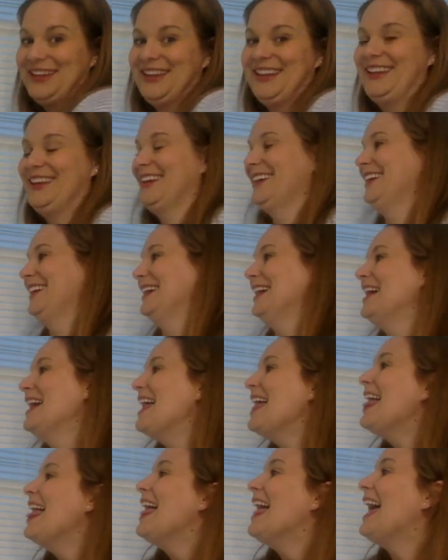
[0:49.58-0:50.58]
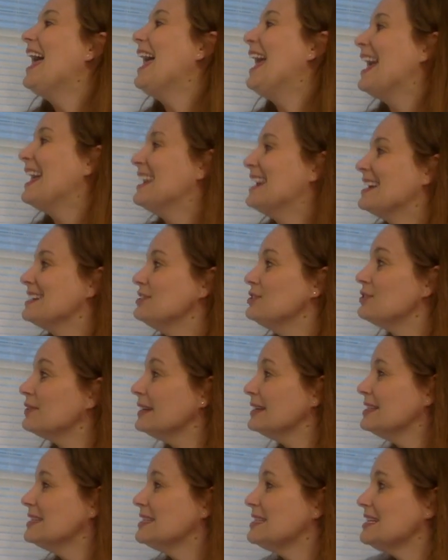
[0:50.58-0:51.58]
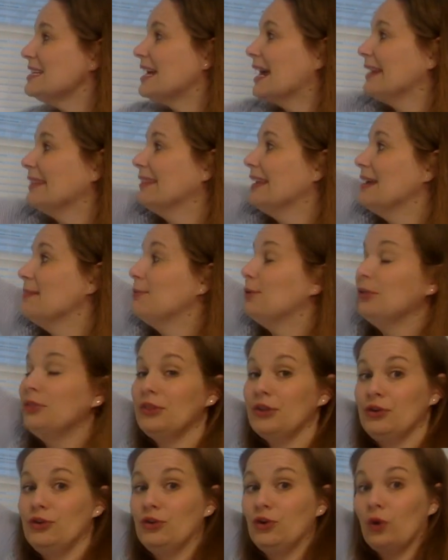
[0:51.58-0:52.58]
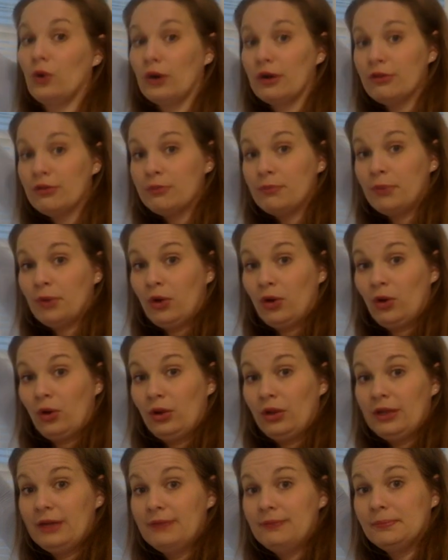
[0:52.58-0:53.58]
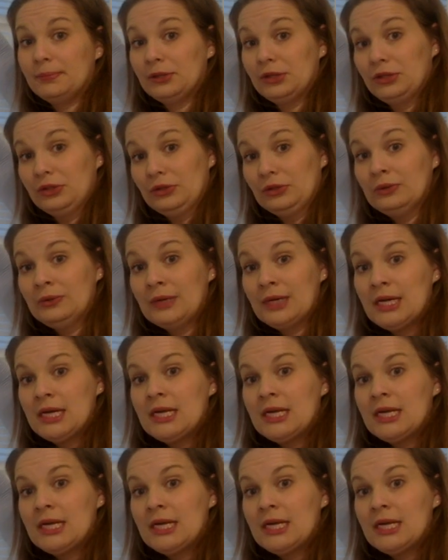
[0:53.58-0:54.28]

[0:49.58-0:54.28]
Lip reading: And as you can see, I labeled the North Pole in blue.